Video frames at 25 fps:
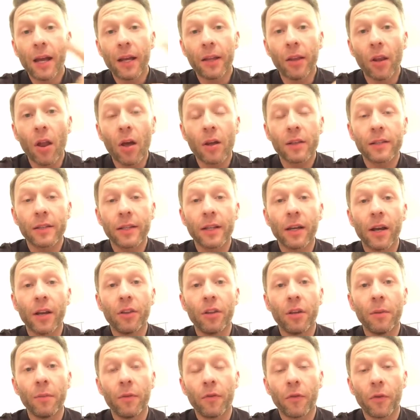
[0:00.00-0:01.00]
And the last thing I
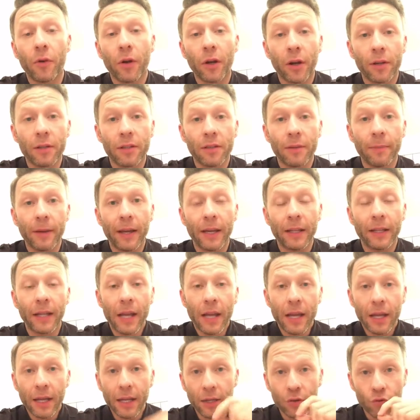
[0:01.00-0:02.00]
do before I go to bed
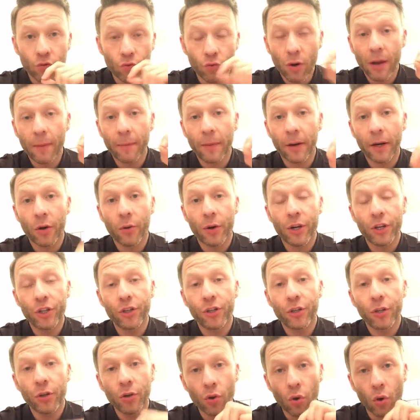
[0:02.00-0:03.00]
is write my
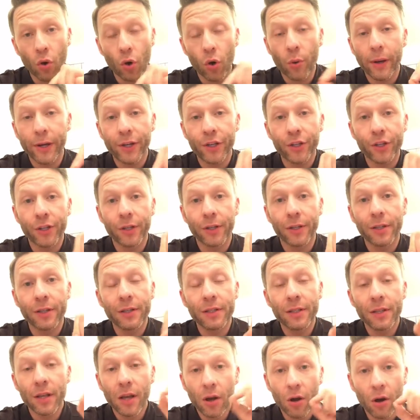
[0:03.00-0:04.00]
question or
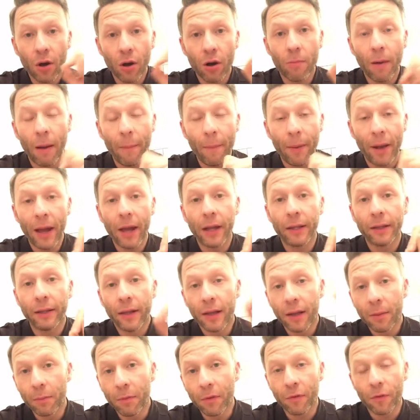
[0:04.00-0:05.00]
questions on my pad
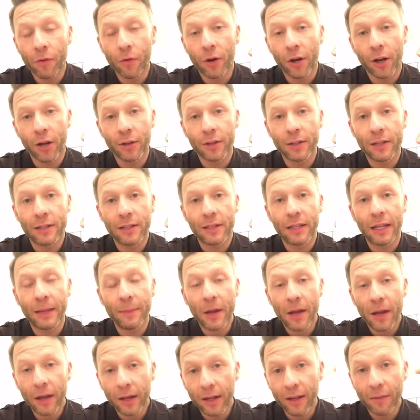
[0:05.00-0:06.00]
before I go to
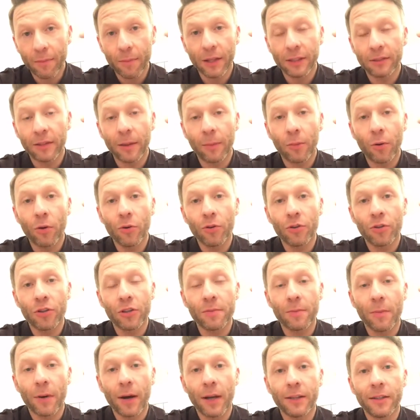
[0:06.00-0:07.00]
sleep. Give my
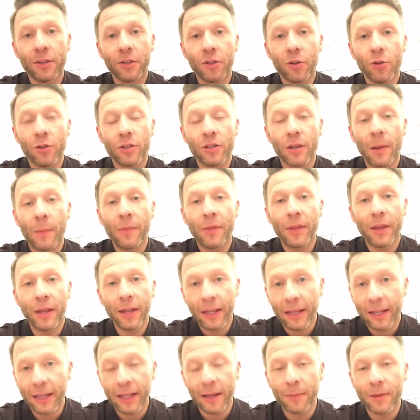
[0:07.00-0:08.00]
subconscious mind to do
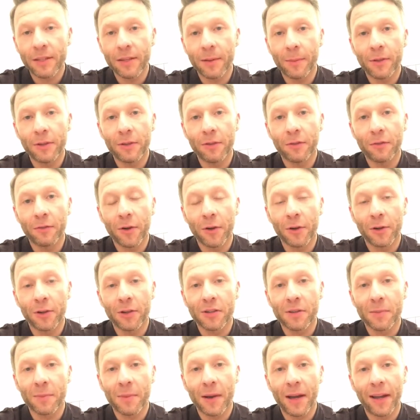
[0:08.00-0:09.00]
something, give me something to
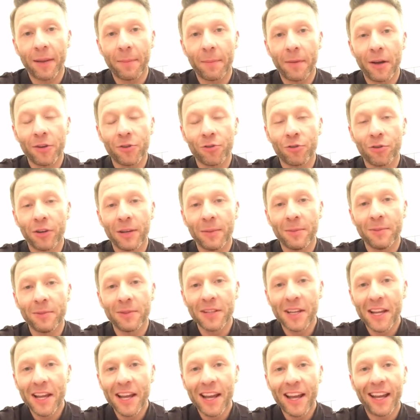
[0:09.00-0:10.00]
focus about in my
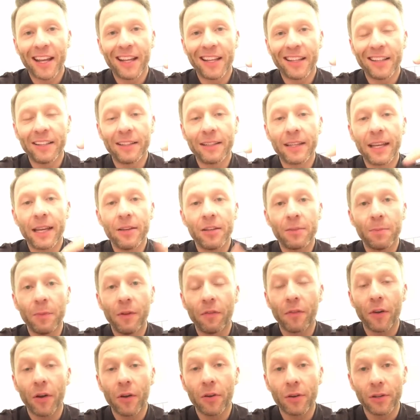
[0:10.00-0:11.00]
dreams, and keeps me
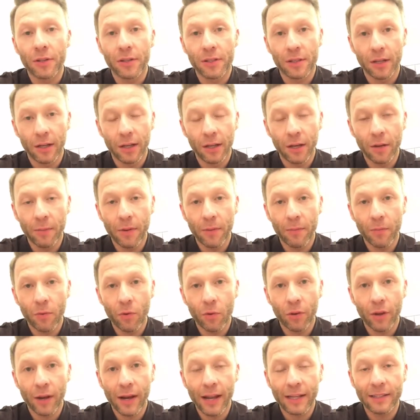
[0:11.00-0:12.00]
focused a little bit
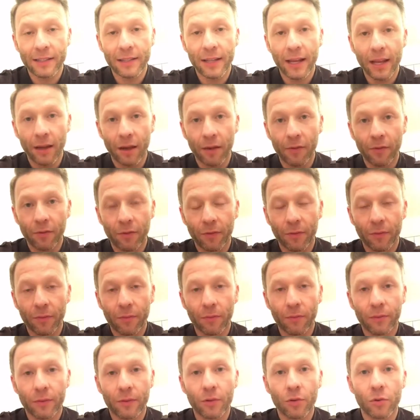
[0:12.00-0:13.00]
more the next day. I've
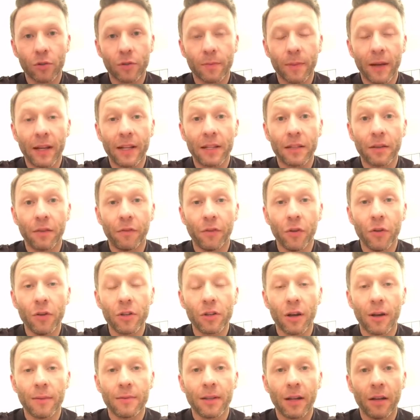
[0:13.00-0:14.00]
talked about this a few
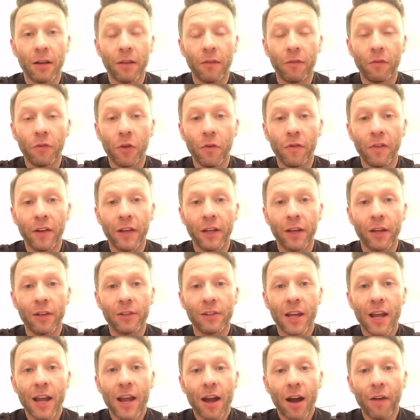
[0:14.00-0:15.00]
times down in a few
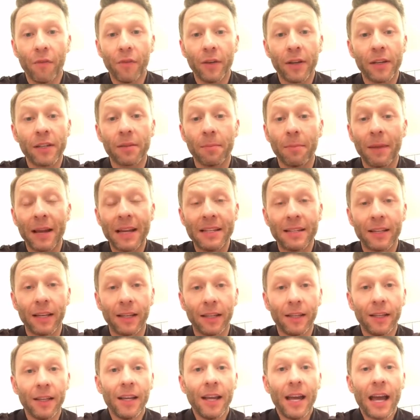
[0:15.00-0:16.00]
videos. I think it's
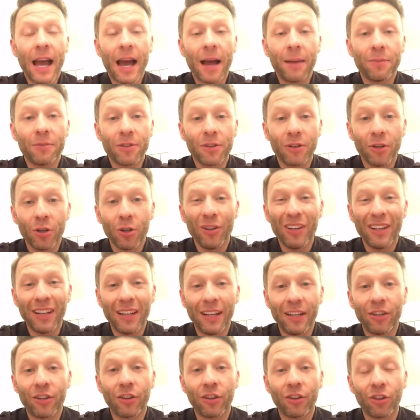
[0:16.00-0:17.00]
amazing.
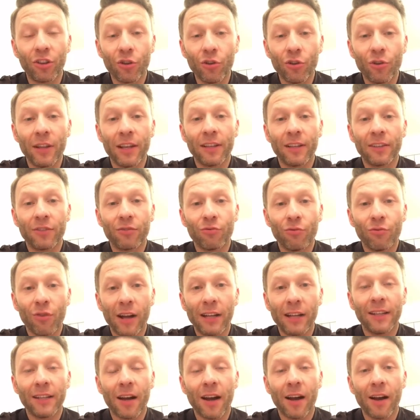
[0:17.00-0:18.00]
Absolutely do this.
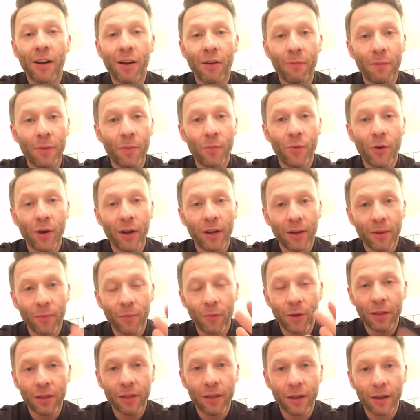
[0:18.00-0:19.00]
Write it out. I've been working
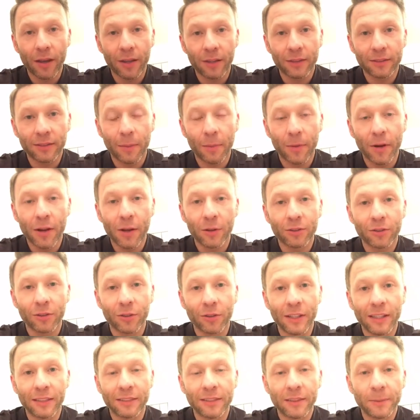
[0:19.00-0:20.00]
with someone else
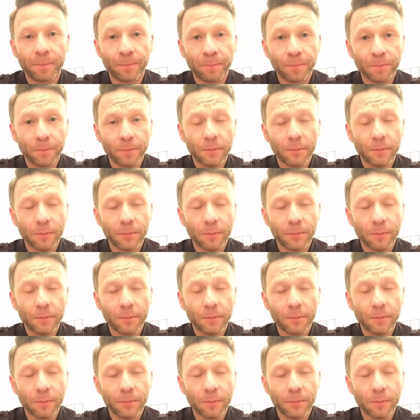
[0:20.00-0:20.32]
on this.